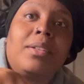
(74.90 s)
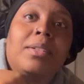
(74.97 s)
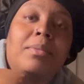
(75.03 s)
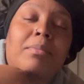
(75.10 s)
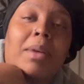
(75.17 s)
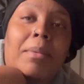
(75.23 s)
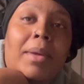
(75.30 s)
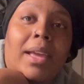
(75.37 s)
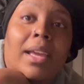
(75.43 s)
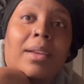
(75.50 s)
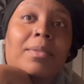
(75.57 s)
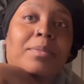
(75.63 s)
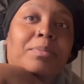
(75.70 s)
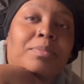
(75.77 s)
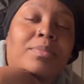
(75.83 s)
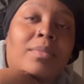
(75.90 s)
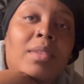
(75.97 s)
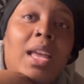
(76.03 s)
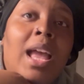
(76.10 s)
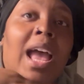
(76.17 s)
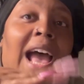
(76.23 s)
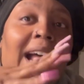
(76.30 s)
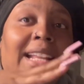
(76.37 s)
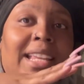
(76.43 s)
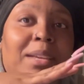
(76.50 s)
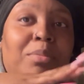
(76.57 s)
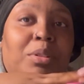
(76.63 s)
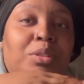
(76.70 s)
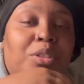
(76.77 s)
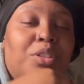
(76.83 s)
I did
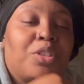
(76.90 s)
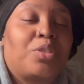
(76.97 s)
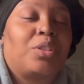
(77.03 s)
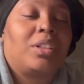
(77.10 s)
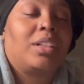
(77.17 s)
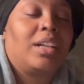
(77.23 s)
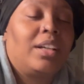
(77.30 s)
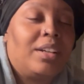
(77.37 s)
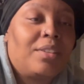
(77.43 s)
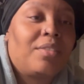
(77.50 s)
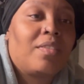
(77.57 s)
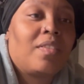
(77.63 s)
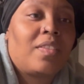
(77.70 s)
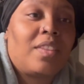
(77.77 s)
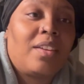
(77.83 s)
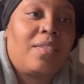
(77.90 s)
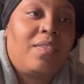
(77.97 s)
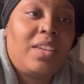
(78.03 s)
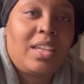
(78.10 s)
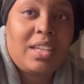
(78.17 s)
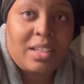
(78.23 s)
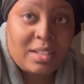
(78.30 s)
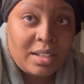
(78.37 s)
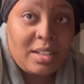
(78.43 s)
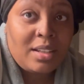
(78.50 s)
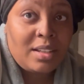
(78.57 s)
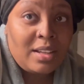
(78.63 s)
post a short of the vegan